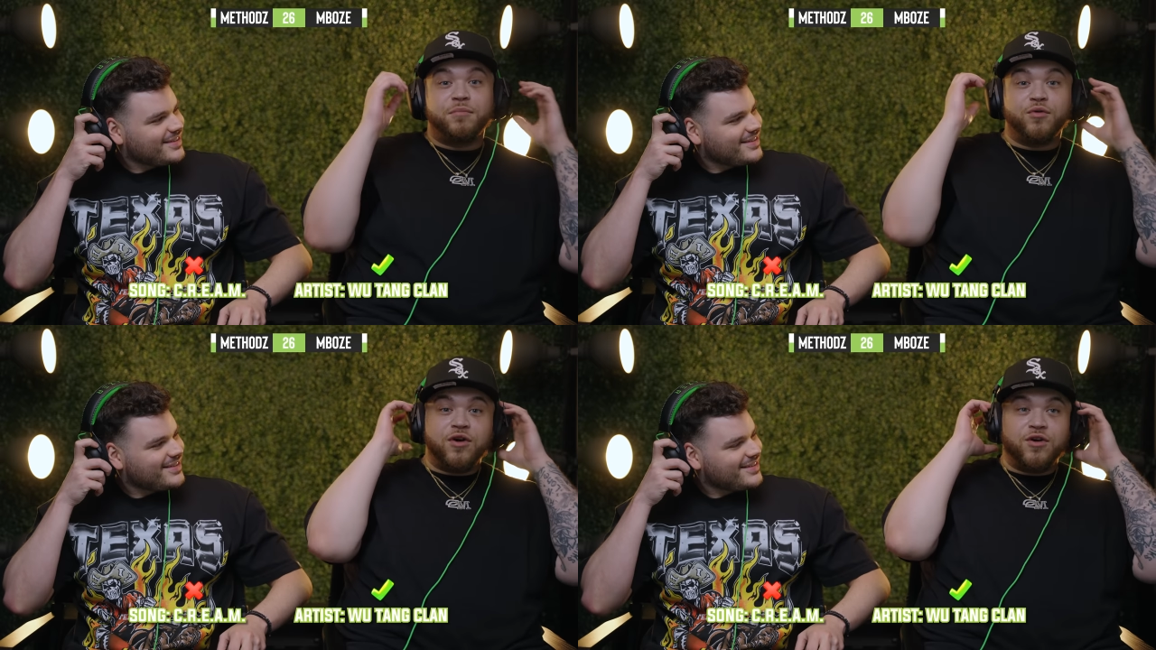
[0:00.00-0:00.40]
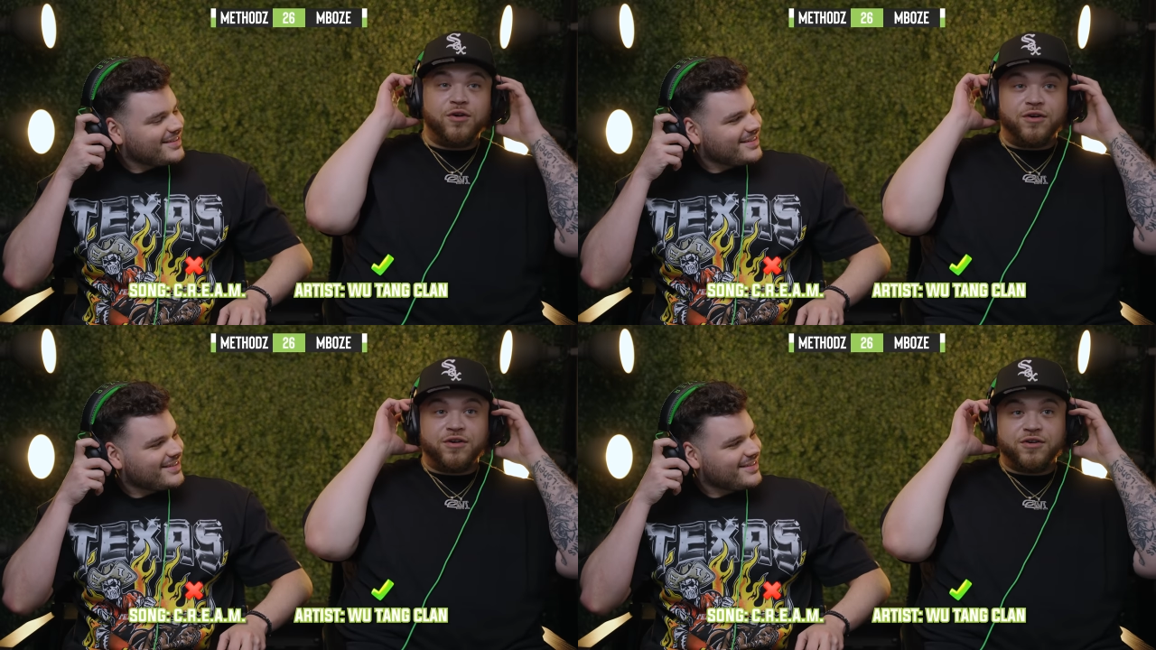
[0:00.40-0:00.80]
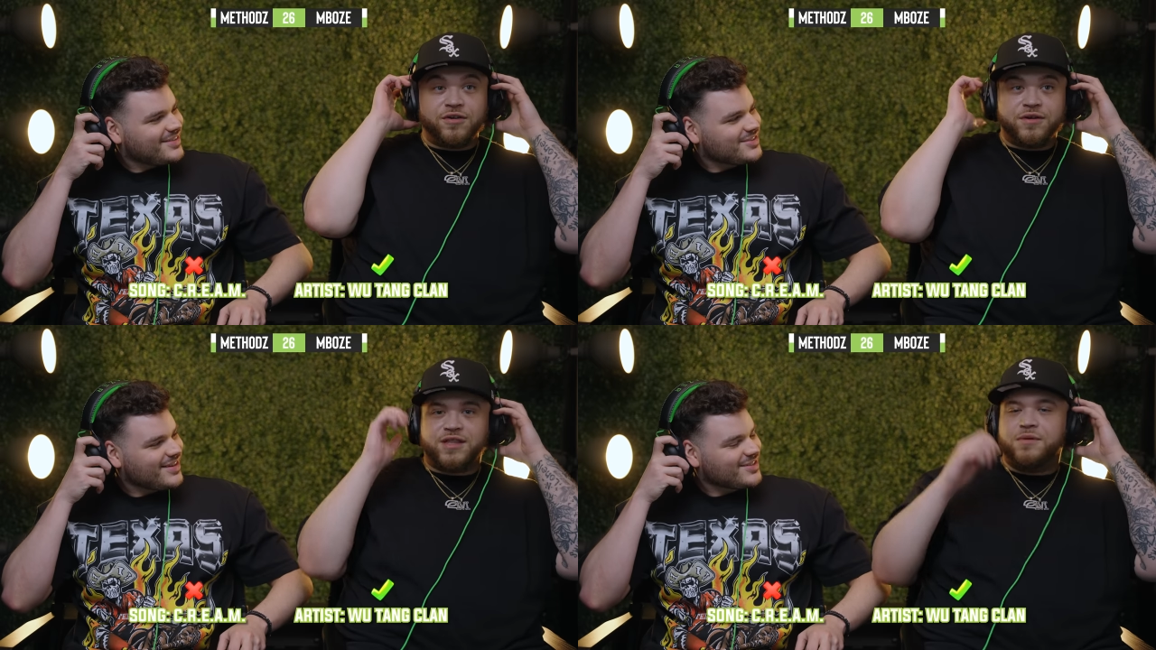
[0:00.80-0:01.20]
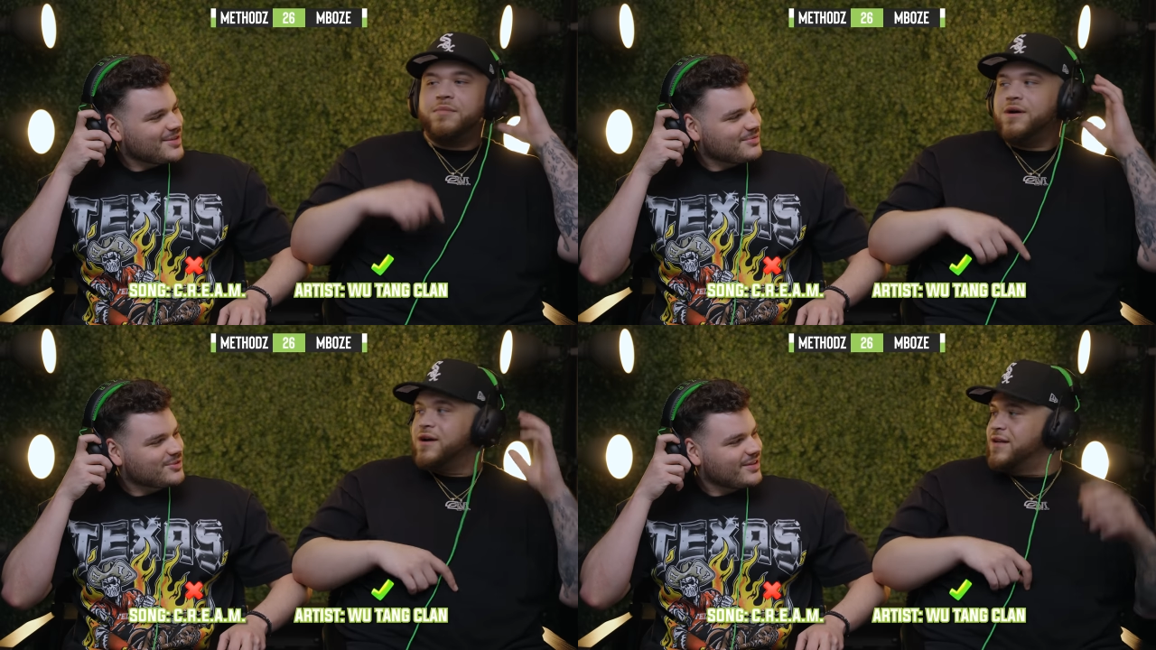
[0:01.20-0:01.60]
Speaker 1: Bro. You said ice
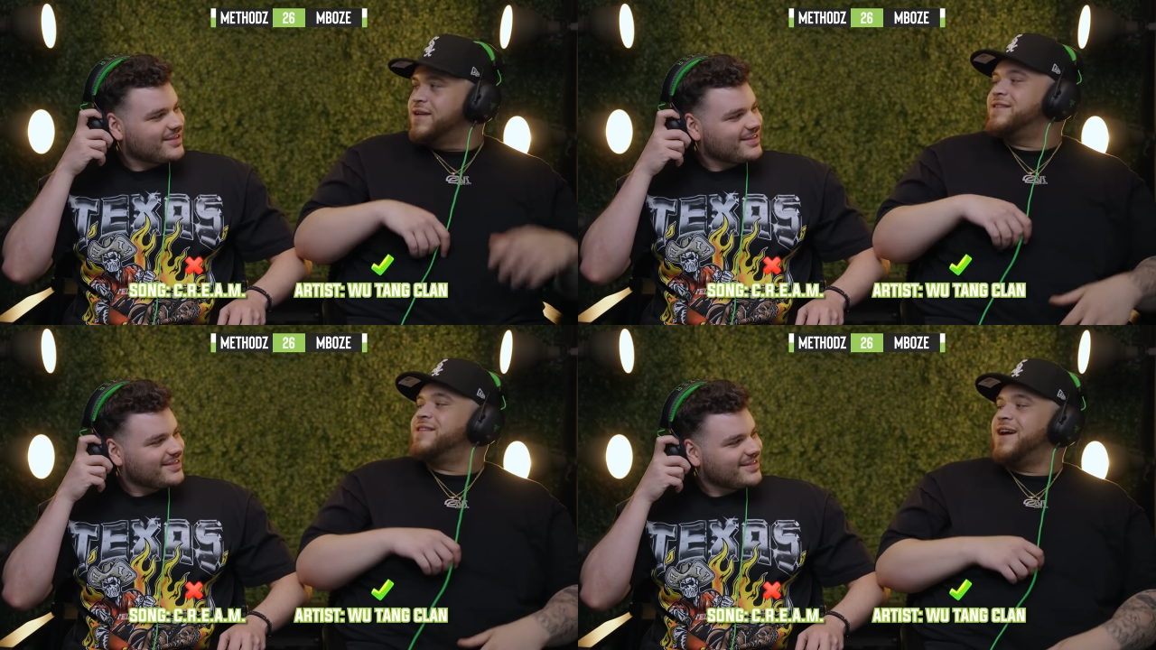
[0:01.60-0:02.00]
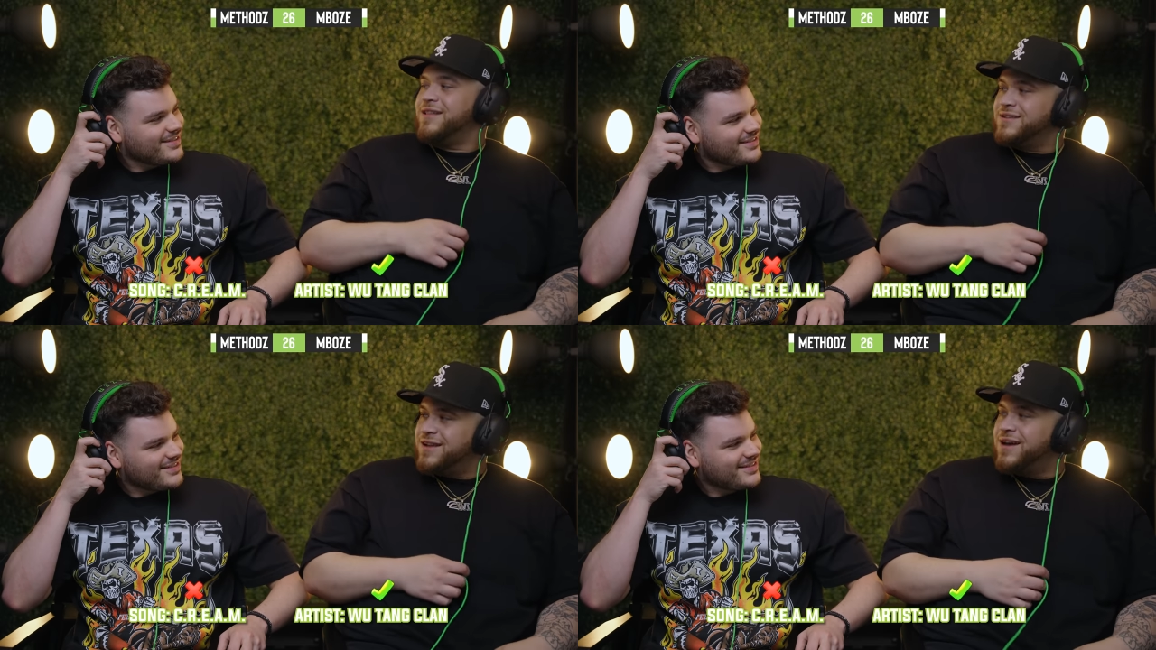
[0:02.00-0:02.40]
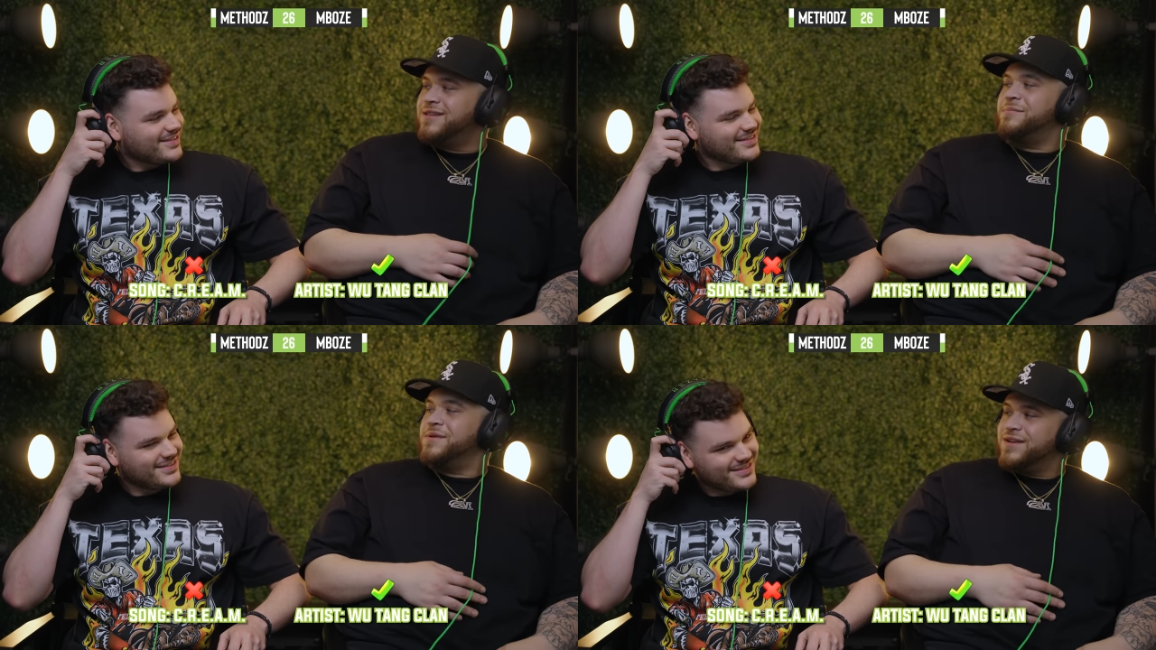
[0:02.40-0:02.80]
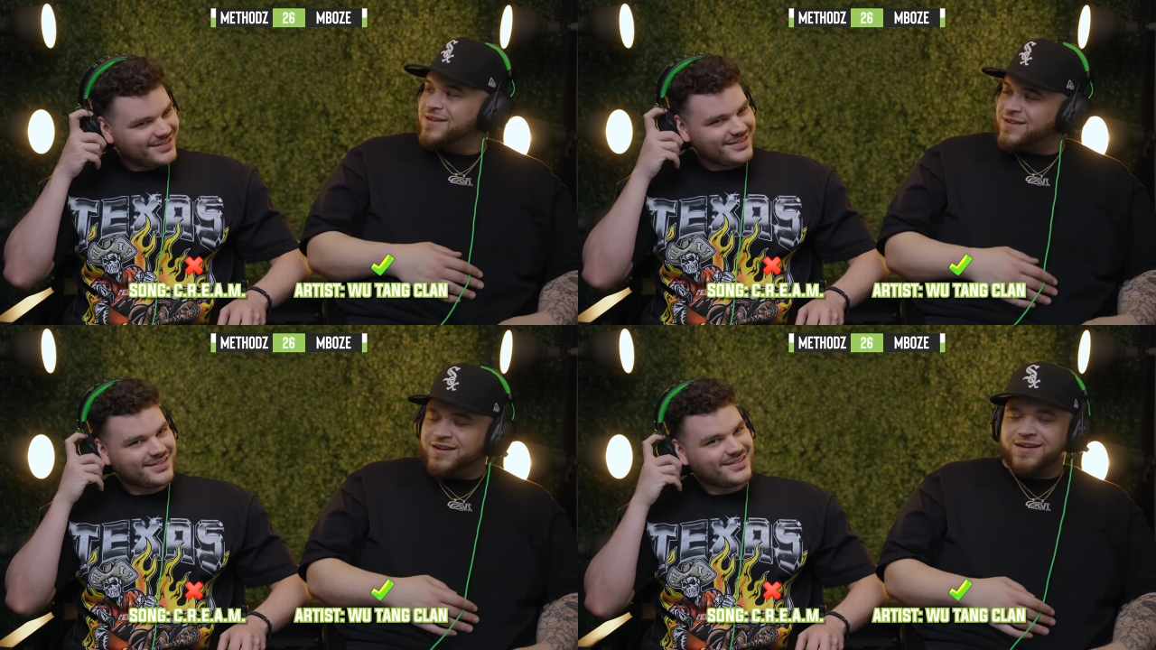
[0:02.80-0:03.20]
cream money. Truck? Dollar, dollar
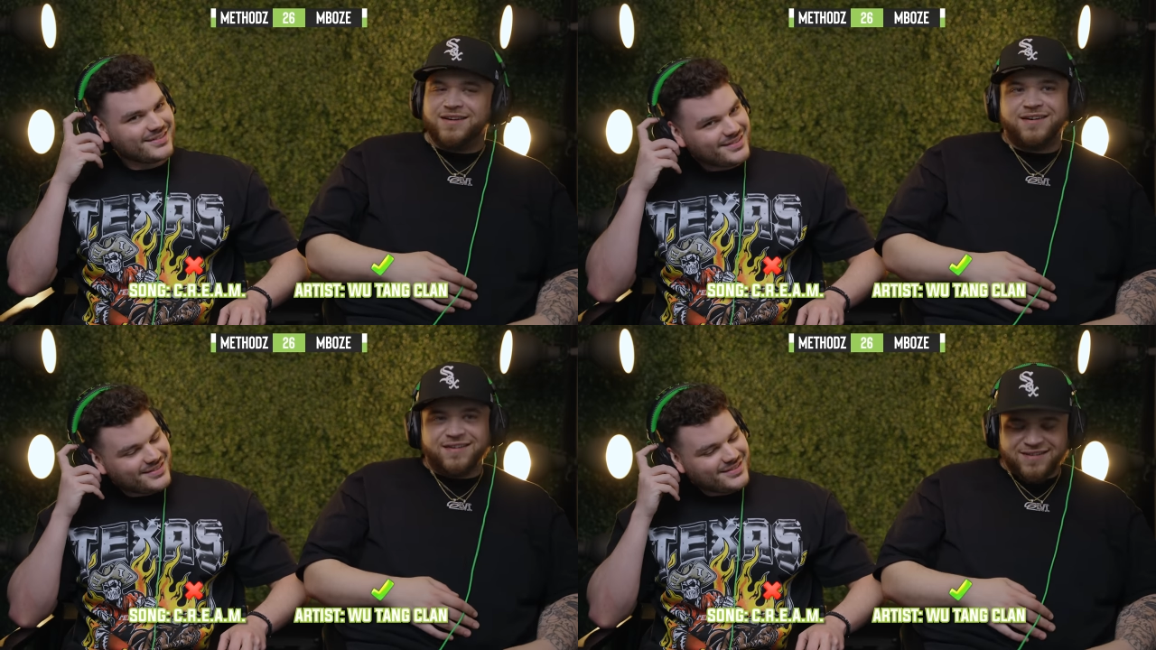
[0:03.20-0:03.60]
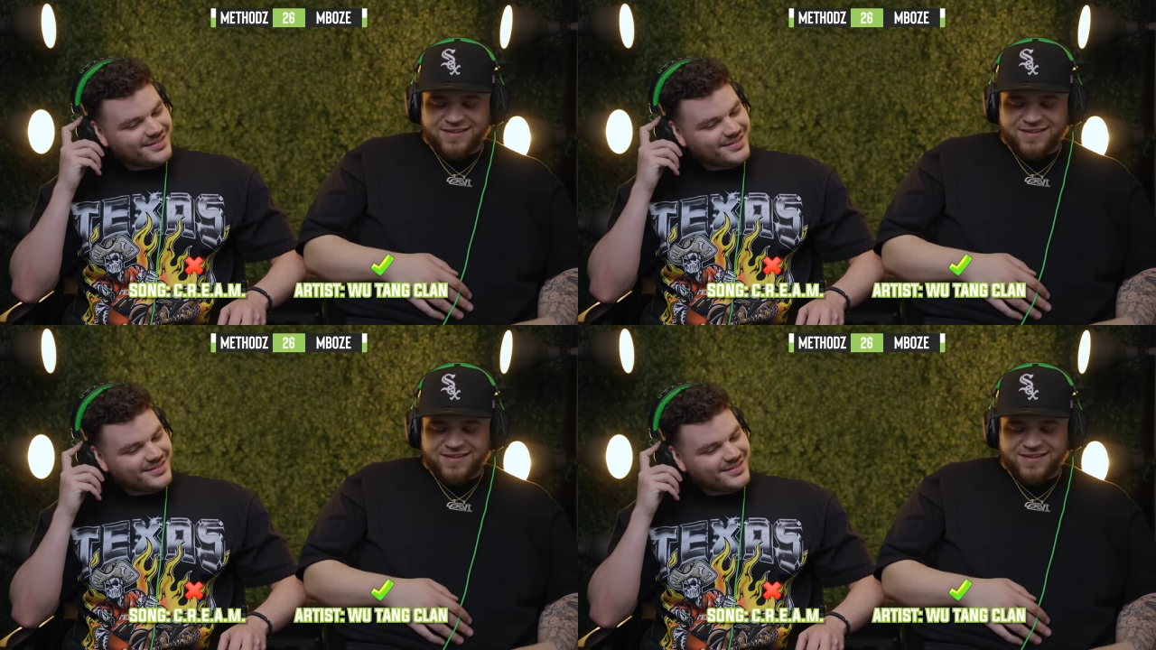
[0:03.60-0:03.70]
bill, y'all.